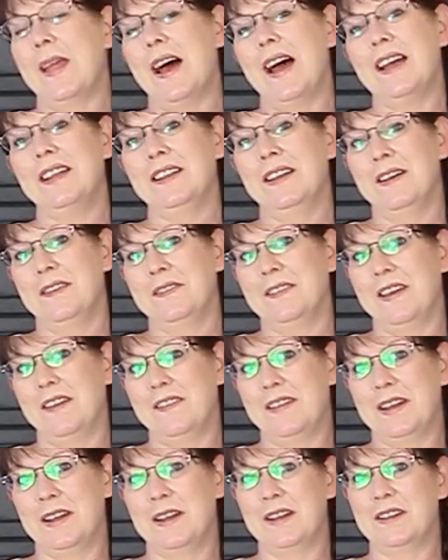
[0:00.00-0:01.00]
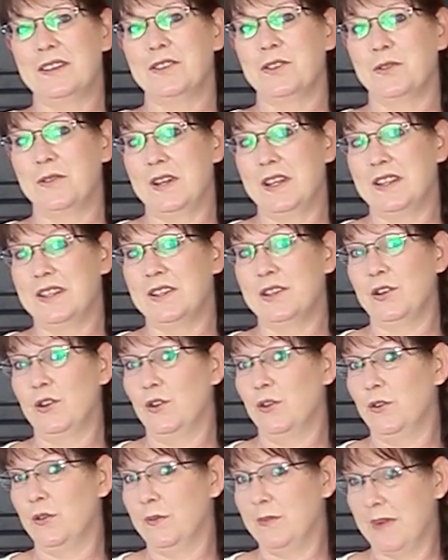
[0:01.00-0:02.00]
I love giving treats
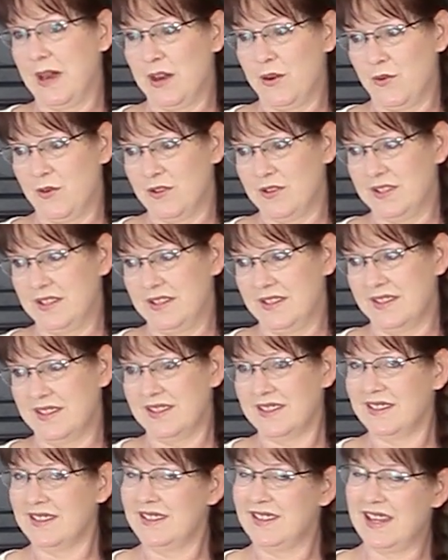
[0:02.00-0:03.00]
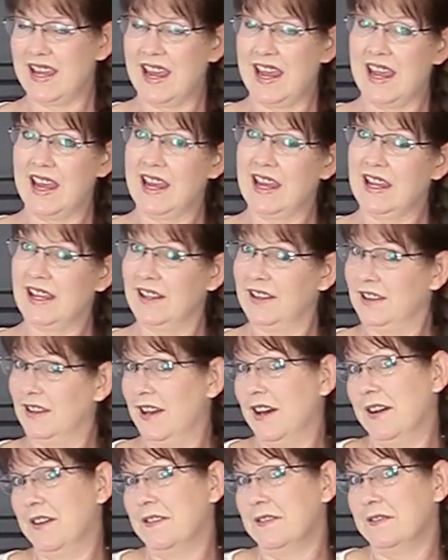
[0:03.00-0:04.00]
to my horses. They
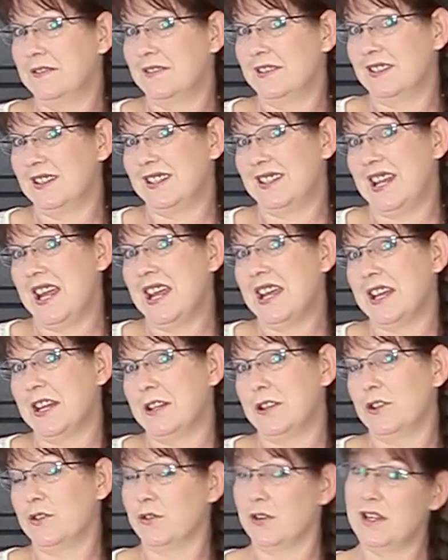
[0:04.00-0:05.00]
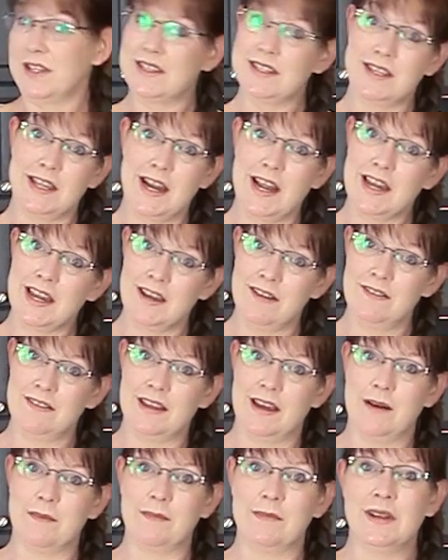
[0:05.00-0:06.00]
love taking the treats that I give
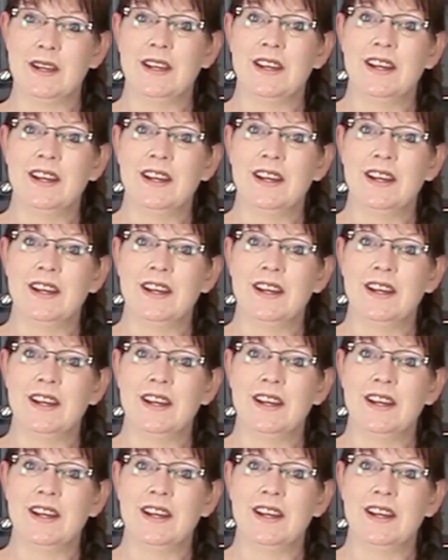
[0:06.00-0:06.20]
them.